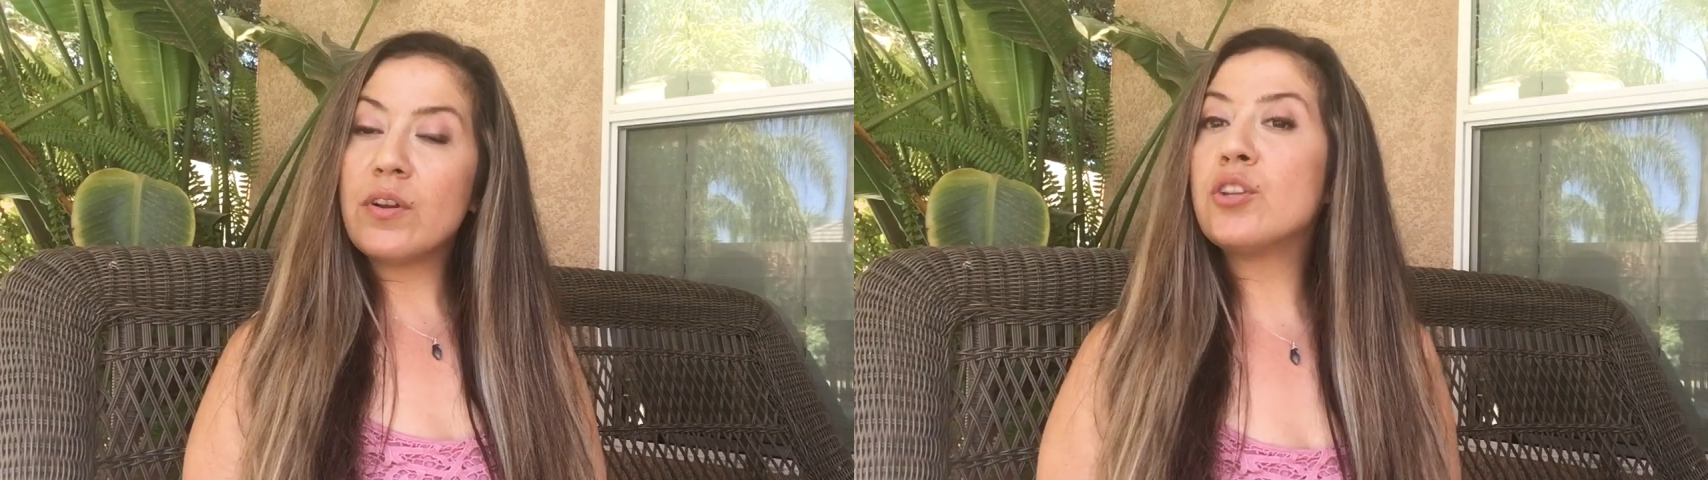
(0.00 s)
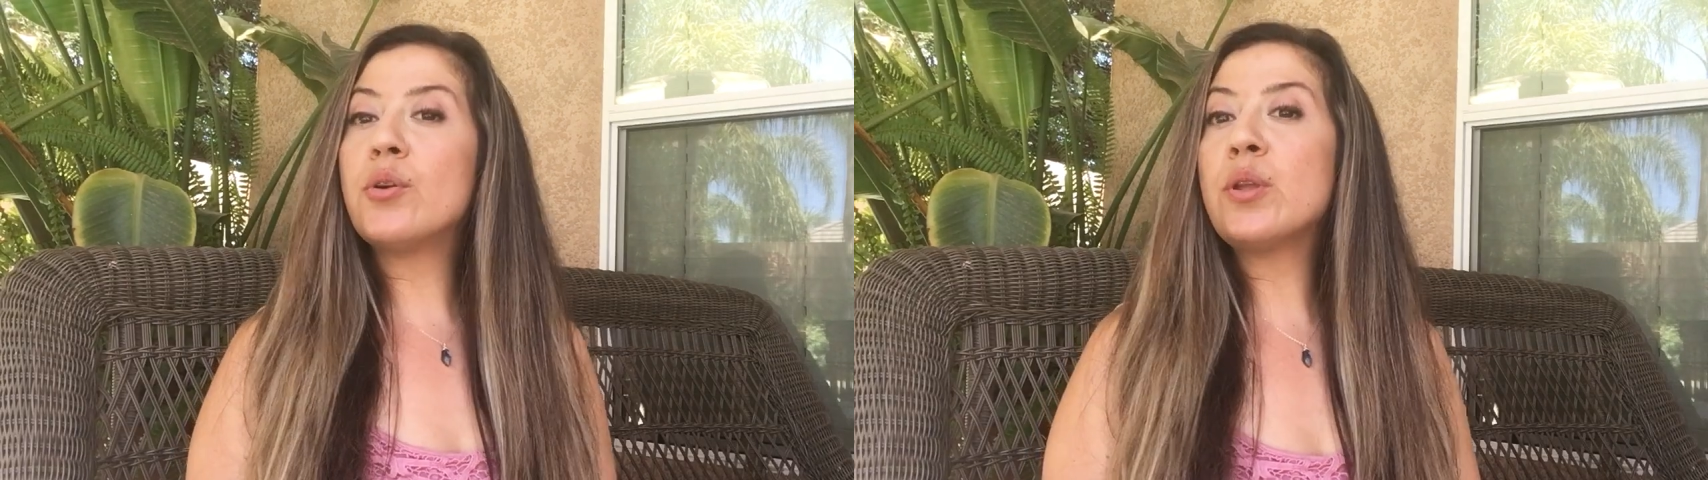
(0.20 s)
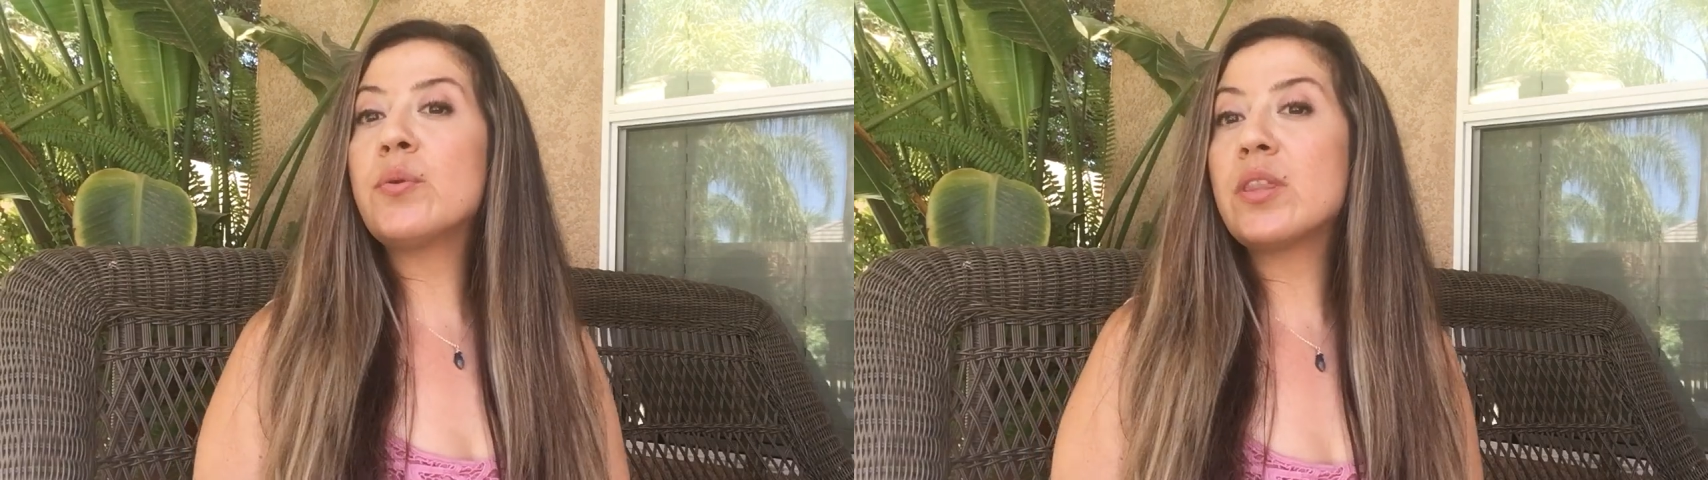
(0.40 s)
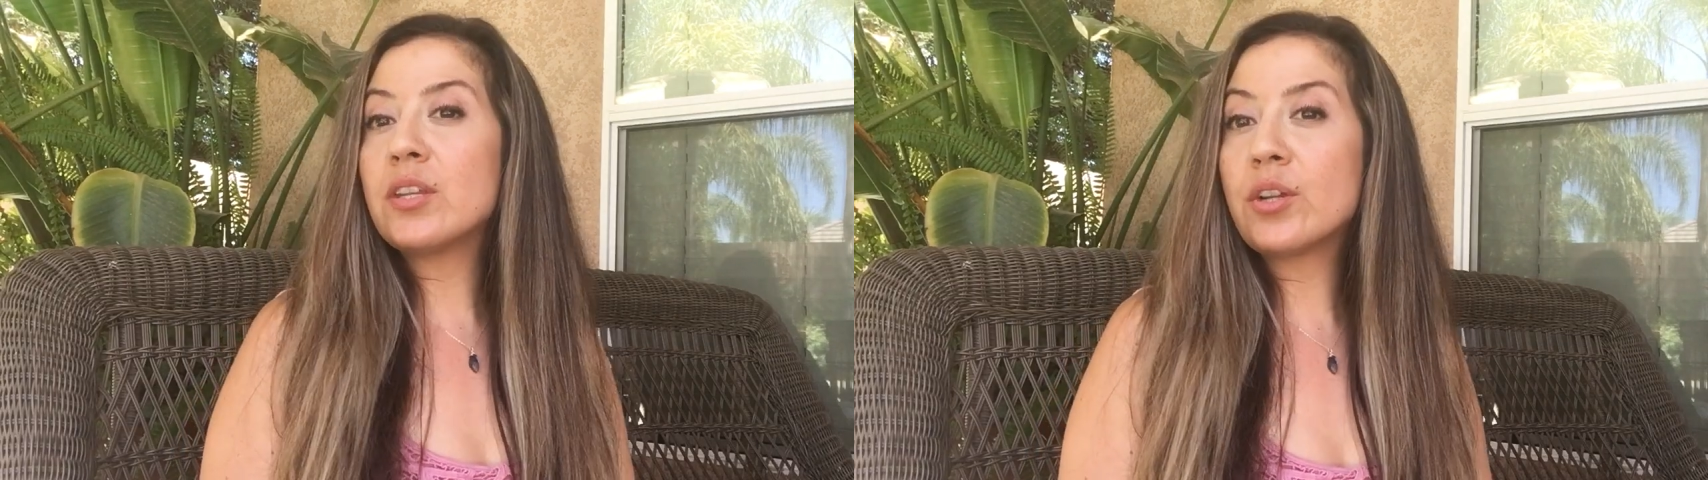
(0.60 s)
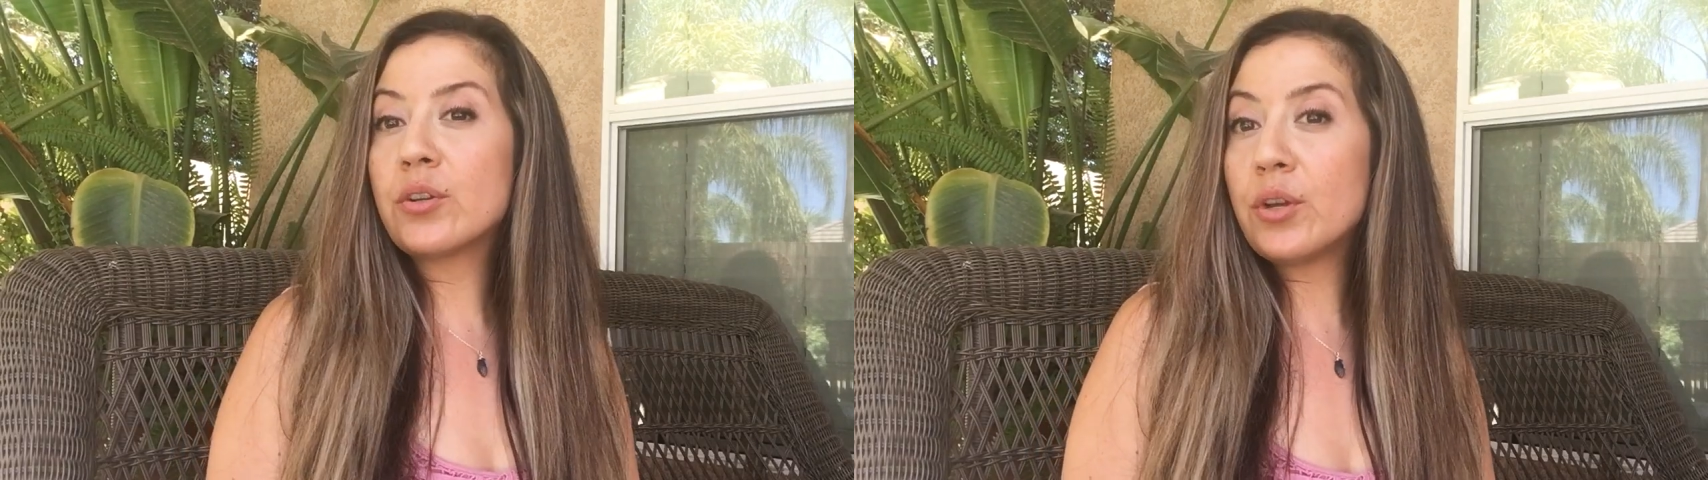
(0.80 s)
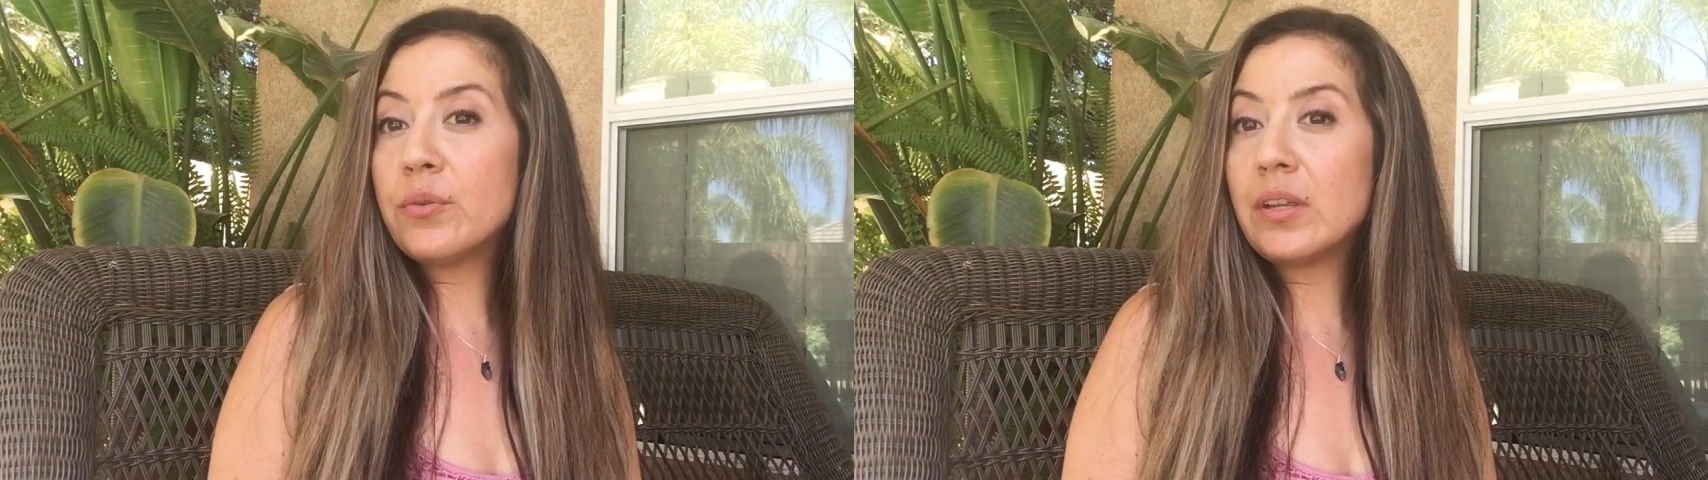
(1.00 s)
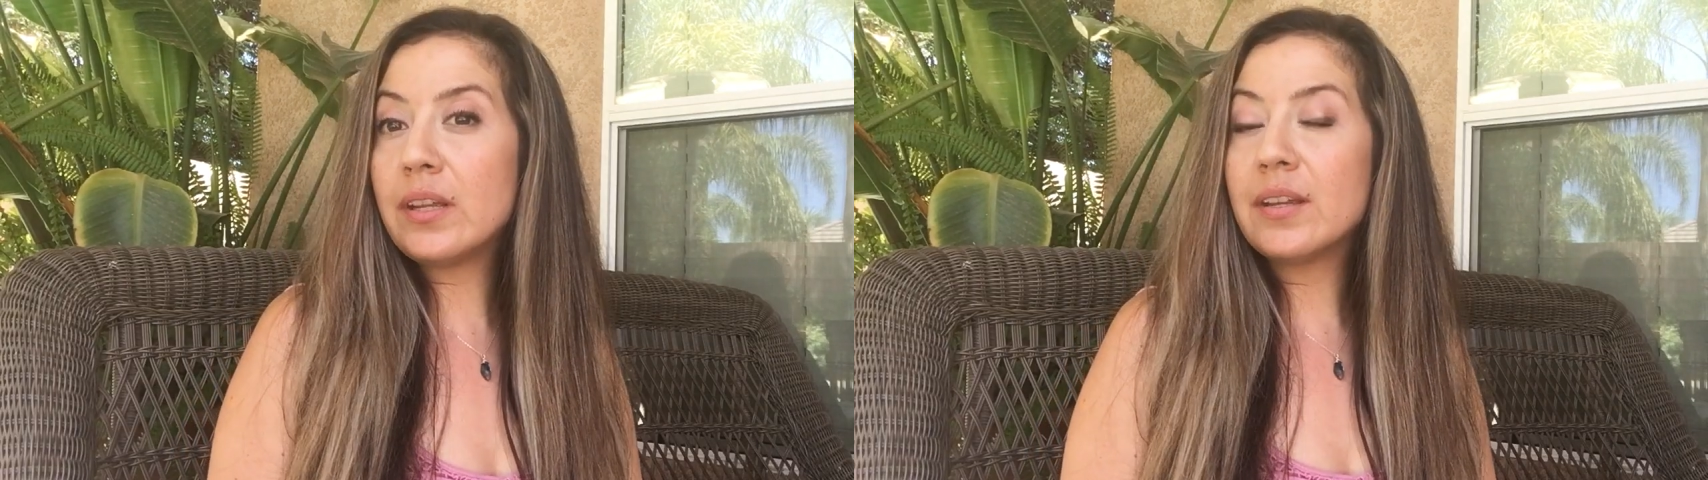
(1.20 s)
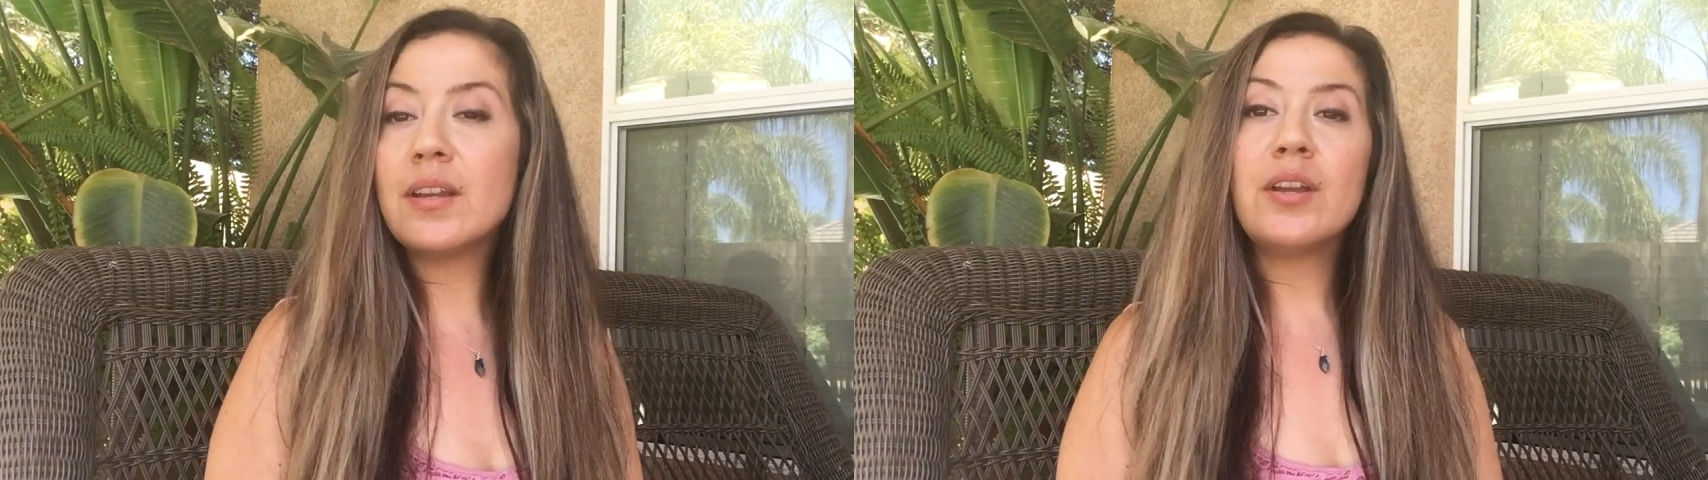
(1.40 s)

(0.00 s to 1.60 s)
a knowing within your yoni.